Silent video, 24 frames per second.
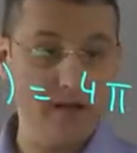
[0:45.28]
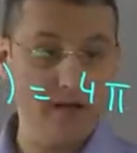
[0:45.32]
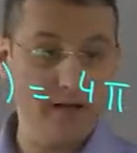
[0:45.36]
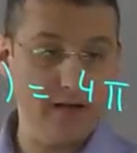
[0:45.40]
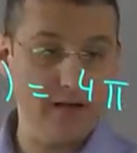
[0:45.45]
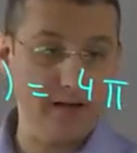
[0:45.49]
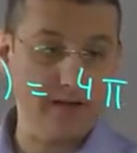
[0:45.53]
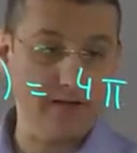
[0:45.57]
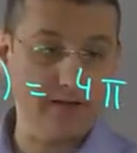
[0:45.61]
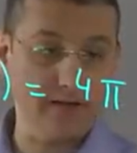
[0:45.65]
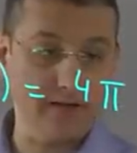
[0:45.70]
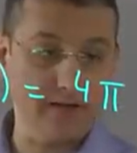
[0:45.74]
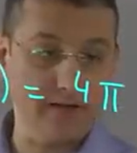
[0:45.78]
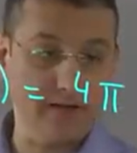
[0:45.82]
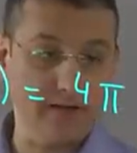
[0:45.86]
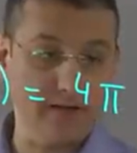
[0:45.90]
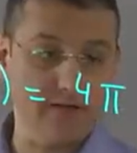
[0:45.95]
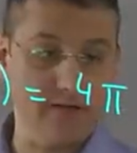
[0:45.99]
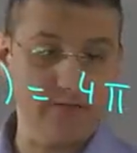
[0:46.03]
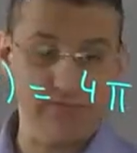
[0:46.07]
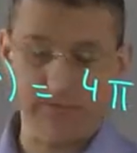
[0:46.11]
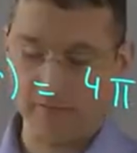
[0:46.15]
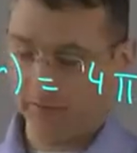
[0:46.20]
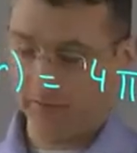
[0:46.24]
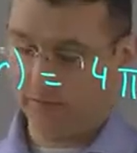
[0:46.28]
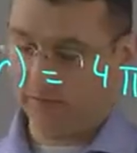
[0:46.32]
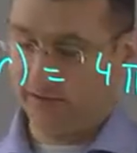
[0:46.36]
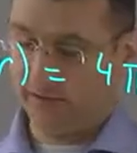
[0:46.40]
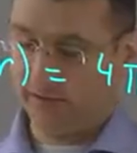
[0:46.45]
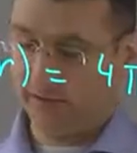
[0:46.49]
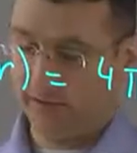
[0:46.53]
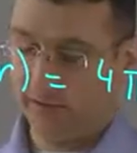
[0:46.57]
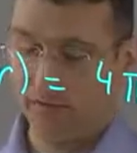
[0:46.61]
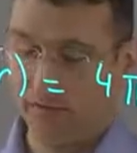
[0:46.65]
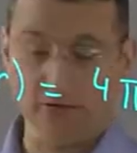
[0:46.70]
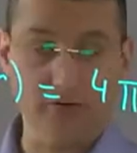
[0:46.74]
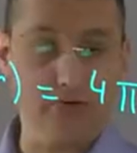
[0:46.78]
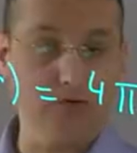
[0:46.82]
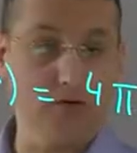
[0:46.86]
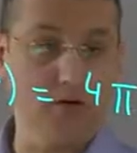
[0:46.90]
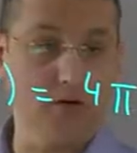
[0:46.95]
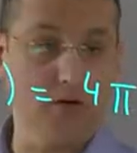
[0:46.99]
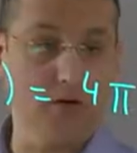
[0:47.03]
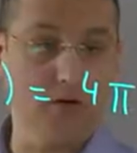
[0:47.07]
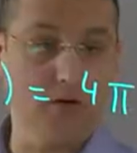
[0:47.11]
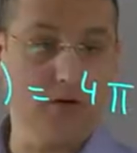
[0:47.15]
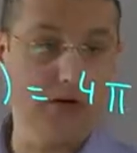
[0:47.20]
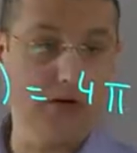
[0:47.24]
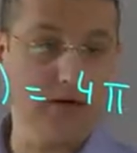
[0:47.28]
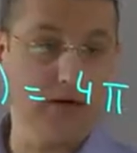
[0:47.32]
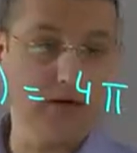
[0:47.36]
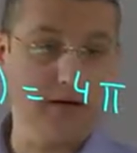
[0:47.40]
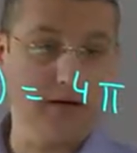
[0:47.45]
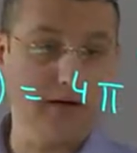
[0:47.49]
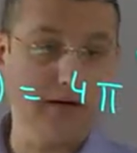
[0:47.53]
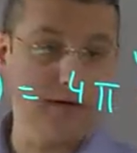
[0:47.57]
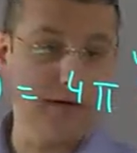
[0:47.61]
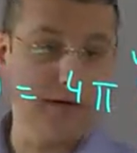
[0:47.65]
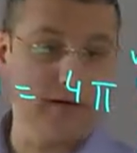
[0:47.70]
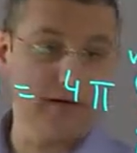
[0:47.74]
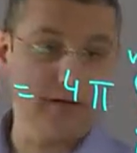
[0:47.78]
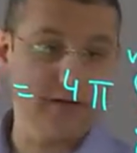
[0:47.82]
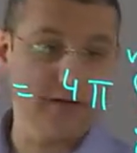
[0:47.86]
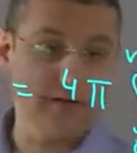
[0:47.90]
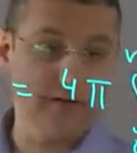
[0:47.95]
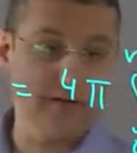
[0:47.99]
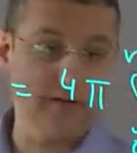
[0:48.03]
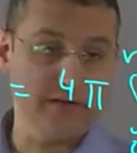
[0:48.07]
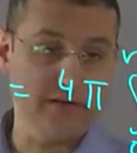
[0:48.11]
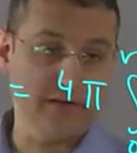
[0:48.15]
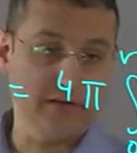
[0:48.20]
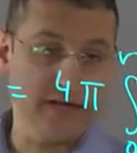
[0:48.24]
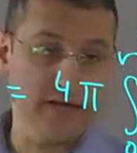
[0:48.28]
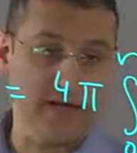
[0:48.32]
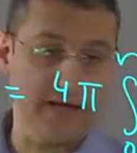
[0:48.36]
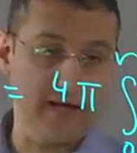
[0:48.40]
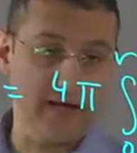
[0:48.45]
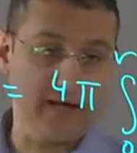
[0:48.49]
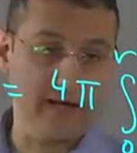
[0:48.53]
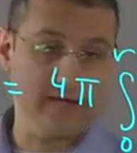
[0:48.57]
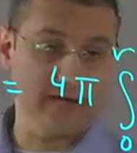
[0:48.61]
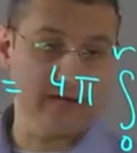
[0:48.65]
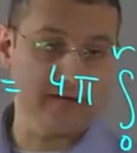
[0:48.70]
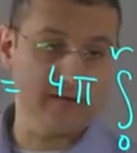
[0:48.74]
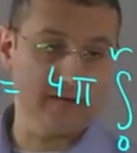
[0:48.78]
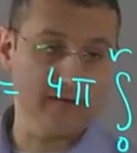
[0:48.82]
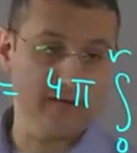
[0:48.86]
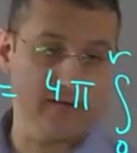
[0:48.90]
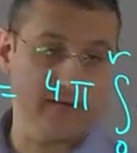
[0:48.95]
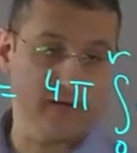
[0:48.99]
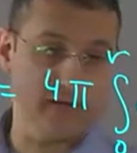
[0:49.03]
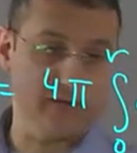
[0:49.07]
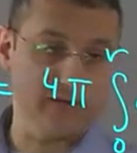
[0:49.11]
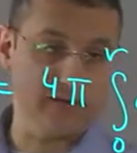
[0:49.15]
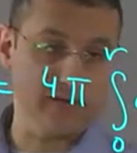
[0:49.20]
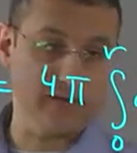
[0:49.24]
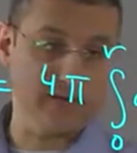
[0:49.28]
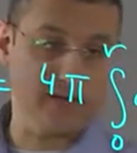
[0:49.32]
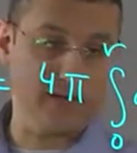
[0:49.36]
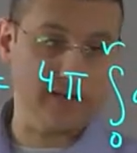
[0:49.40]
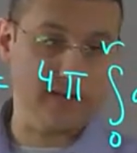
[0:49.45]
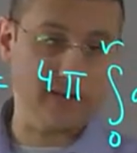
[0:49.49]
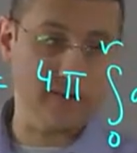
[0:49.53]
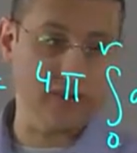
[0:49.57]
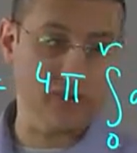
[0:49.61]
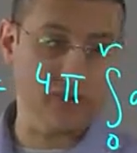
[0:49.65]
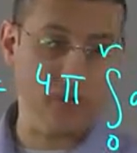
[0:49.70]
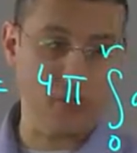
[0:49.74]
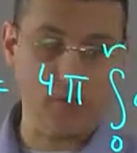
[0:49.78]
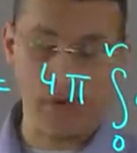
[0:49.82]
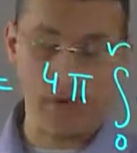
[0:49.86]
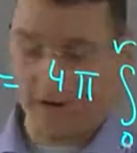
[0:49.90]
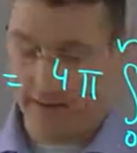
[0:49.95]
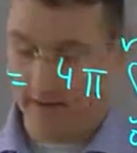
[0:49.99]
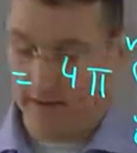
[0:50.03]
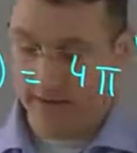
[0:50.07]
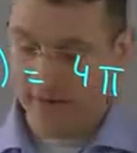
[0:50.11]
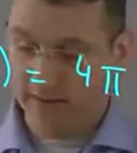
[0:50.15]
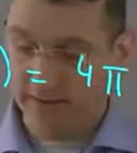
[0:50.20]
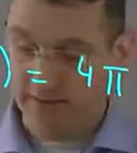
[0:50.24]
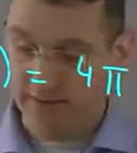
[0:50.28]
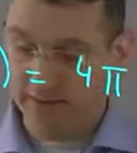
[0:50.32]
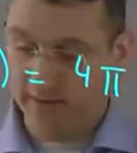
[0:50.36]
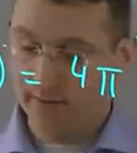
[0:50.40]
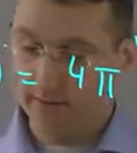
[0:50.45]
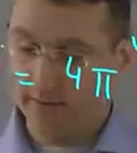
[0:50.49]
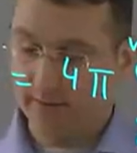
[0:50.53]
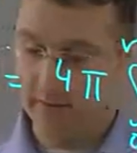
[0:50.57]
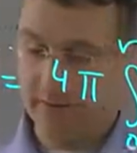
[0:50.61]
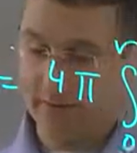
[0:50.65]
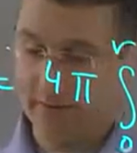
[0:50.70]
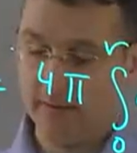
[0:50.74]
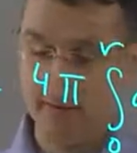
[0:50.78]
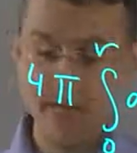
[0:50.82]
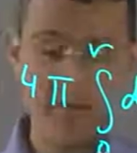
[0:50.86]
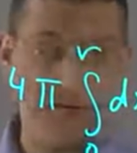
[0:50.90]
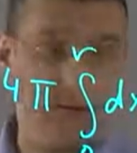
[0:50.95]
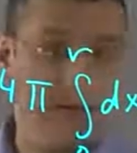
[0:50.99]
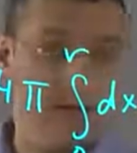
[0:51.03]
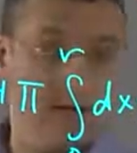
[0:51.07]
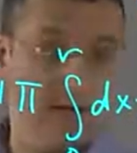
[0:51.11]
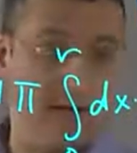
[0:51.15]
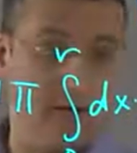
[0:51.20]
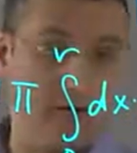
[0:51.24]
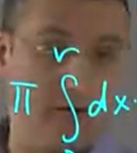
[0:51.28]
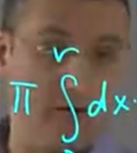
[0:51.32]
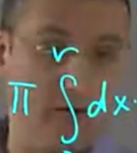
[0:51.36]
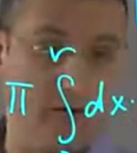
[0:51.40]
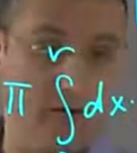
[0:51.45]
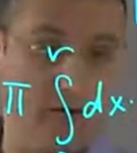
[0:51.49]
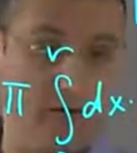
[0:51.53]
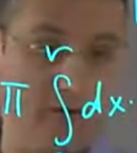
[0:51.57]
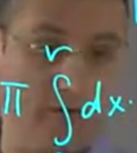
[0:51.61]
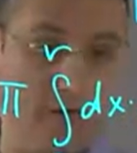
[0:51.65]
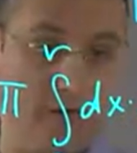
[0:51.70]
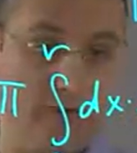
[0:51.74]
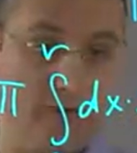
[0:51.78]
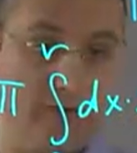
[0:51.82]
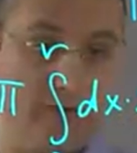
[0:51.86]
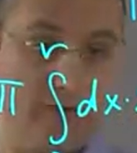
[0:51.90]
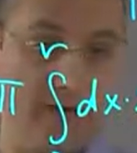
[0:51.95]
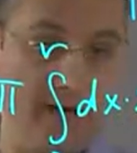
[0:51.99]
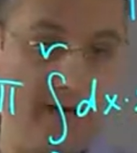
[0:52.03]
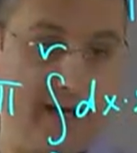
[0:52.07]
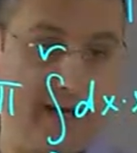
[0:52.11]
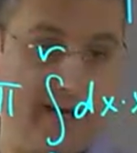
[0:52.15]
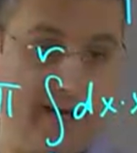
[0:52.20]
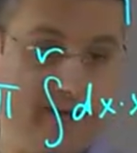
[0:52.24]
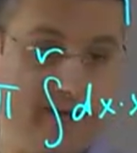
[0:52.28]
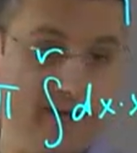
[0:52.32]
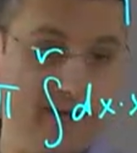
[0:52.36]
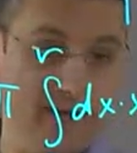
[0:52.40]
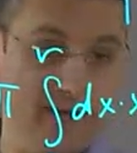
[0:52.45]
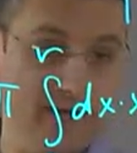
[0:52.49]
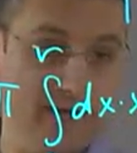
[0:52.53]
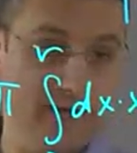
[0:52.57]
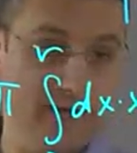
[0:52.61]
integral from 0 to r dx times x squared rho of x,